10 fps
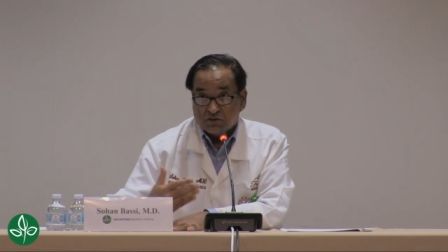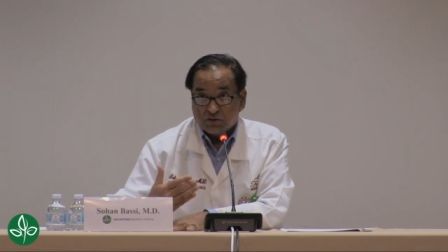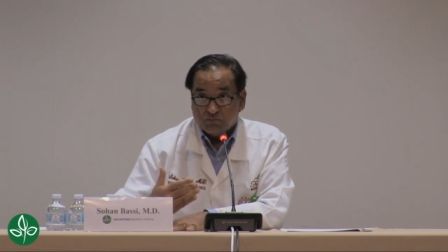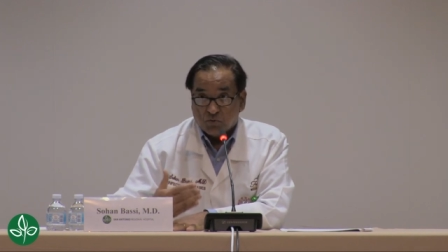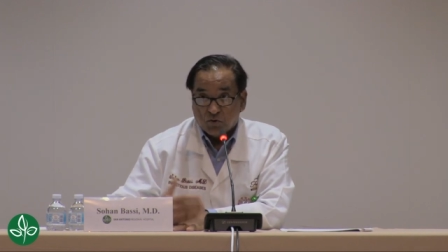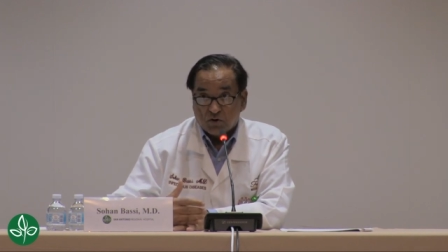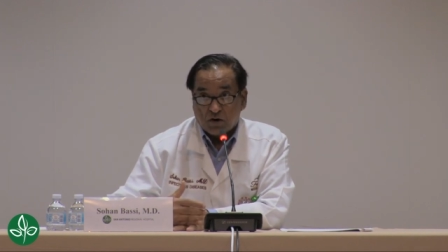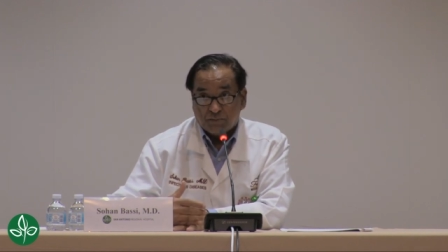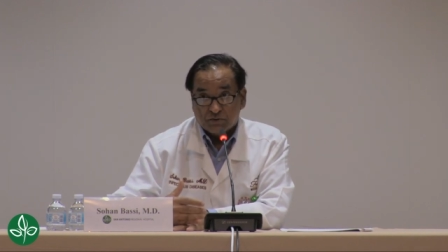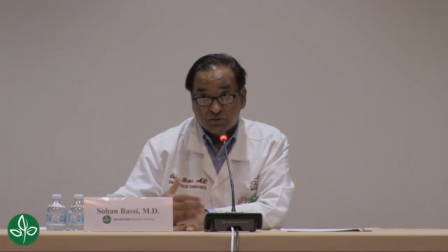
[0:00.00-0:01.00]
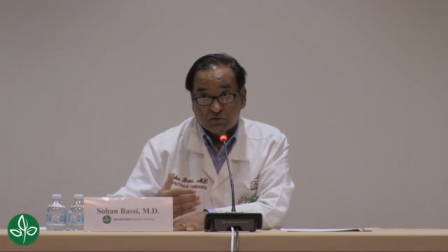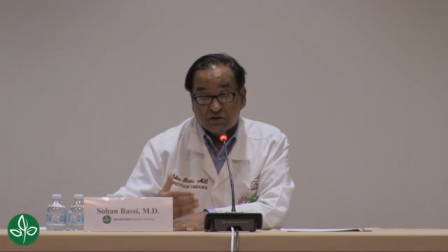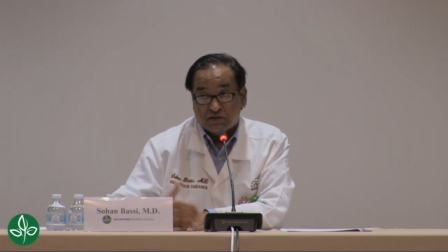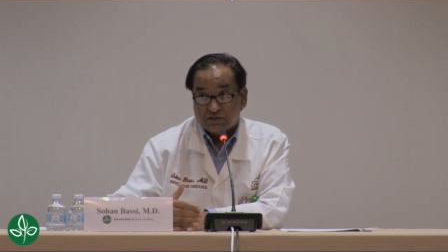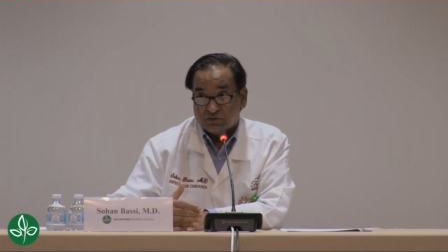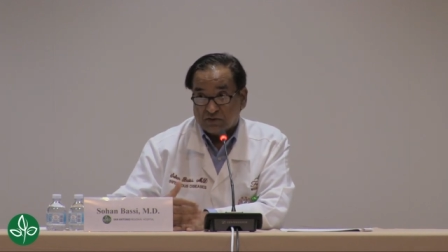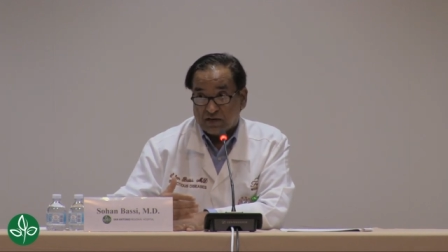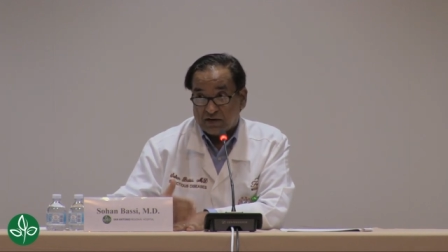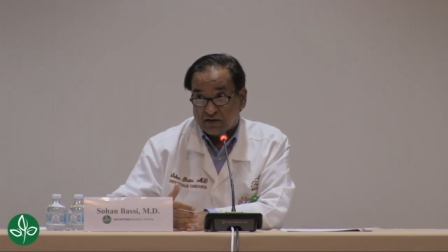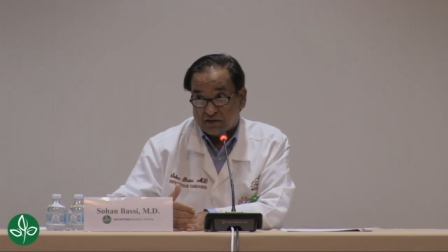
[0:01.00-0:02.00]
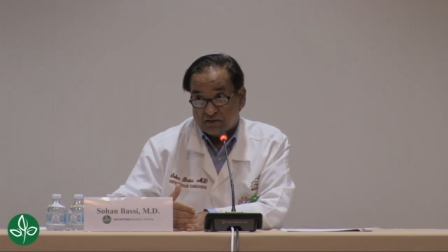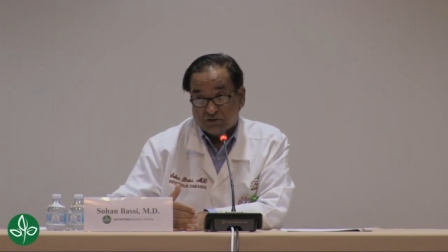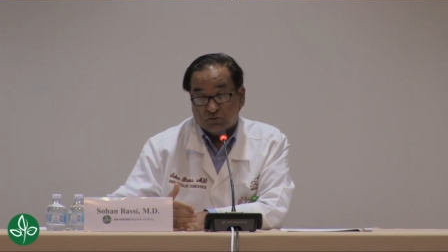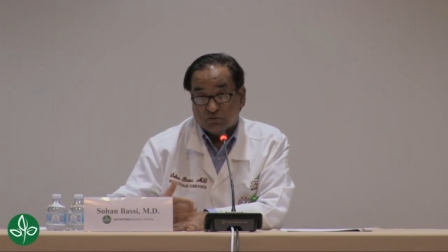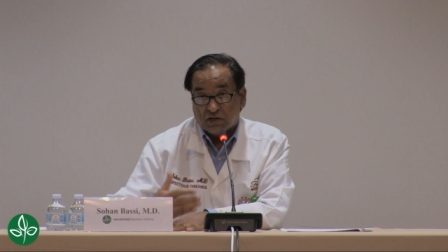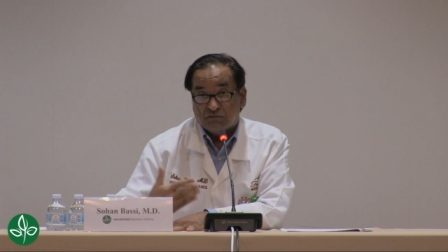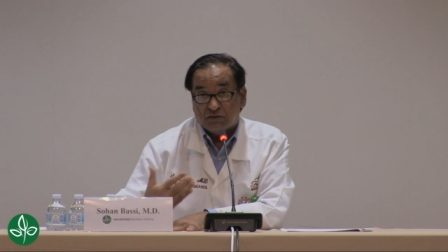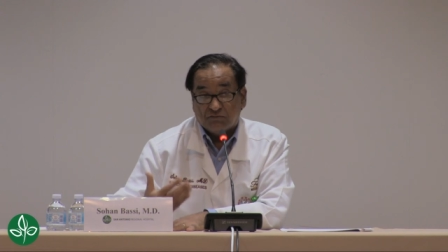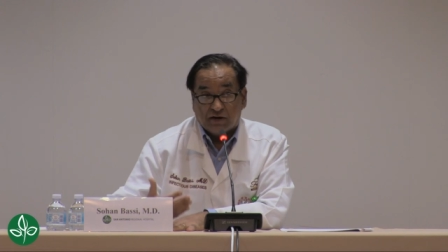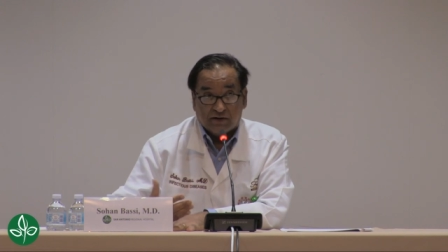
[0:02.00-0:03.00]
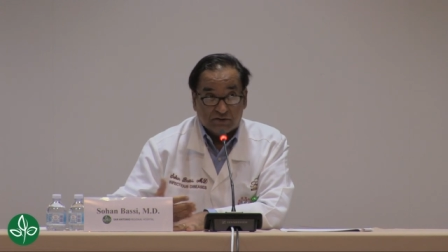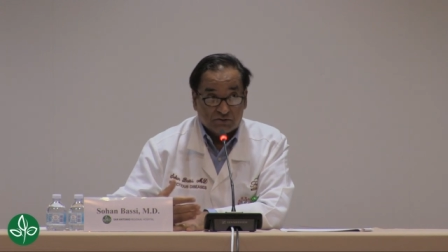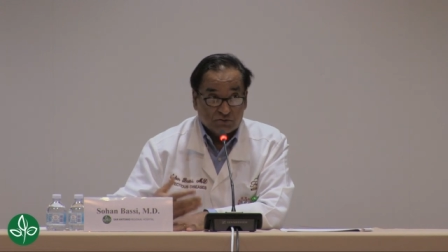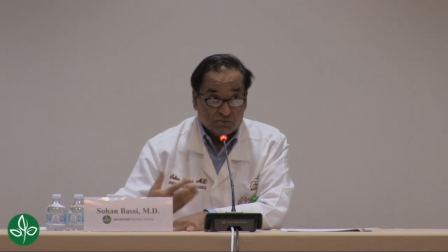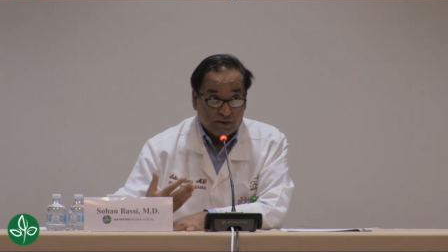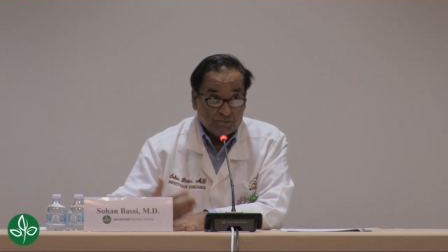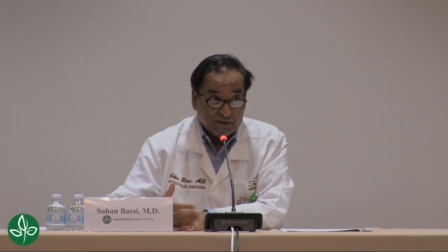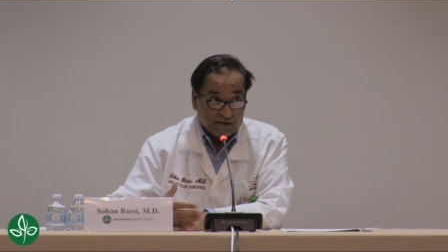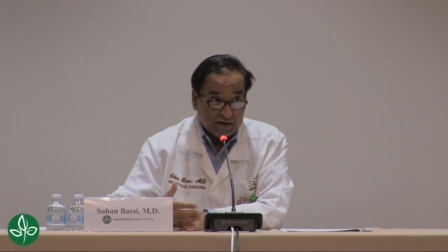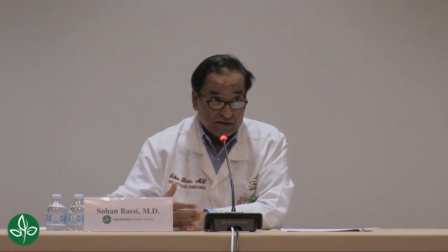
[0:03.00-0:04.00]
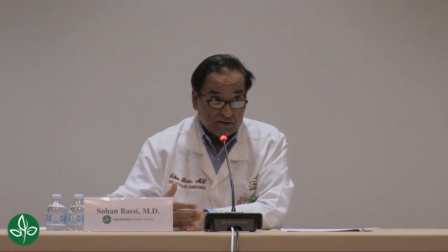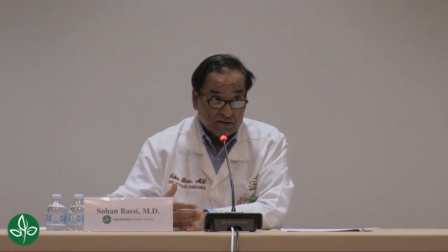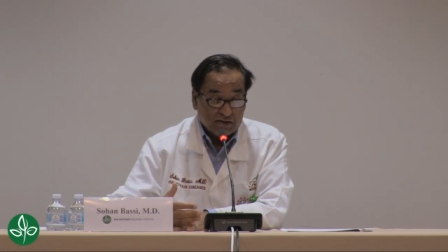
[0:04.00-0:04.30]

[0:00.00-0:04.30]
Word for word: the more opportunities you get it, you give the virus to replicate